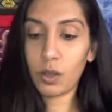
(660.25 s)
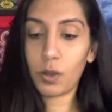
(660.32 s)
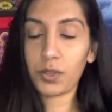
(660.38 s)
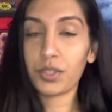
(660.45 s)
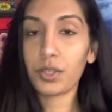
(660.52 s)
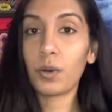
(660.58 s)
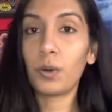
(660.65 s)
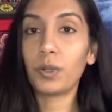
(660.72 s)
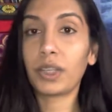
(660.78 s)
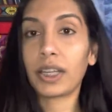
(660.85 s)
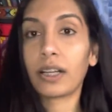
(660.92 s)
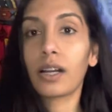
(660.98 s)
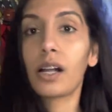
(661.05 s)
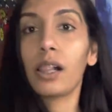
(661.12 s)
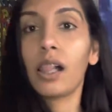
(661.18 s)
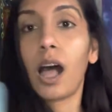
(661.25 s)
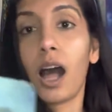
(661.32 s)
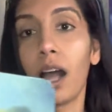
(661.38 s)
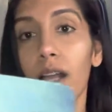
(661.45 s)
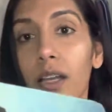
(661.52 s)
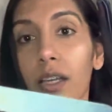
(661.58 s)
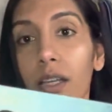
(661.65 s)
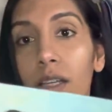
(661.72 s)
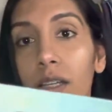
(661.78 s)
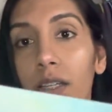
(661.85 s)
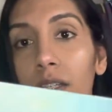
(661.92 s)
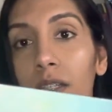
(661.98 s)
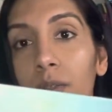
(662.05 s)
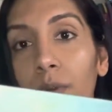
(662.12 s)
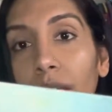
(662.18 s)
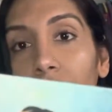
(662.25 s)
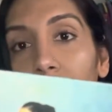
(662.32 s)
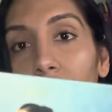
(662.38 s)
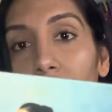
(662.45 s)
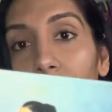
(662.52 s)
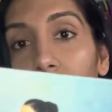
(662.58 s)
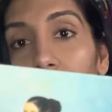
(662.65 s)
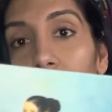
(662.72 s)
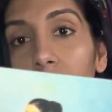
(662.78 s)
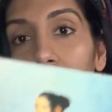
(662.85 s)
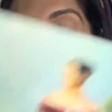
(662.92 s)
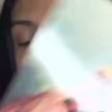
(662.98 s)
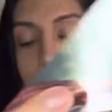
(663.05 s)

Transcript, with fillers: also holding a clock right there.